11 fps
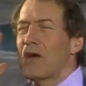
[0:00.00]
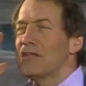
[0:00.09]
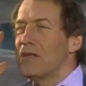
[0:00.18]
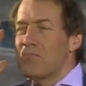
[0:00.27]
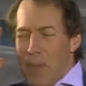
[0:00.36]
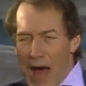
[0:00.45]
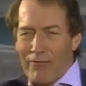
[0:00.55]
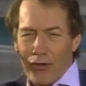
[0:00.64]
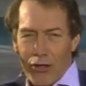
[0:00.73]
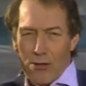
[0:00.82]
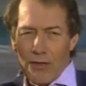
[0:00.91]
Doesn't it
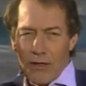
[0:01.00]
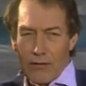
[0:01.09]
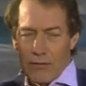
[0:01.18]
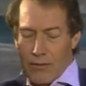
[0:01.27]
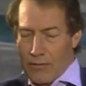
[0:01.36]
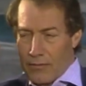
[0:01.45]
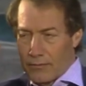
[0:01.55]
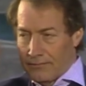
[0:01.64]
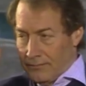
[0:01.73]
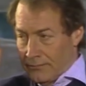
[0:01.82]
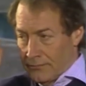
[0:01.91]
baffle you that
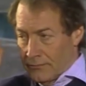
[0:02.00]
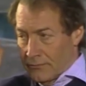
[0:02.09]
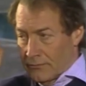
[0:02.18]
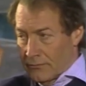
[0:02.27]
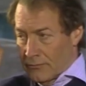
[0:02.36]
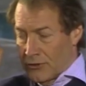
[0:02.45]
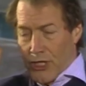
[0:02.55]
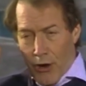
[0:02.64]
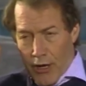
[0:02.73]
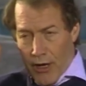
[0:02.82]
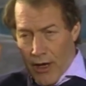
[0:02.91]

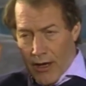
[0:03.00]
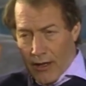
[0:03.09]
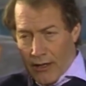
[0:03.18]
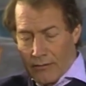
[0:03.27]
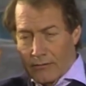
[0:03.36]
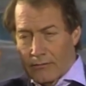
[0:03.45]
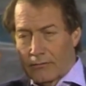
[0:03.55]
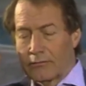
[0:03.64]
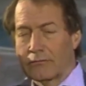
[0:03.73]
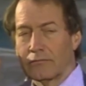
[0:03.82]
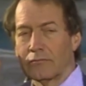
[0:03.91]
Jerry Yang and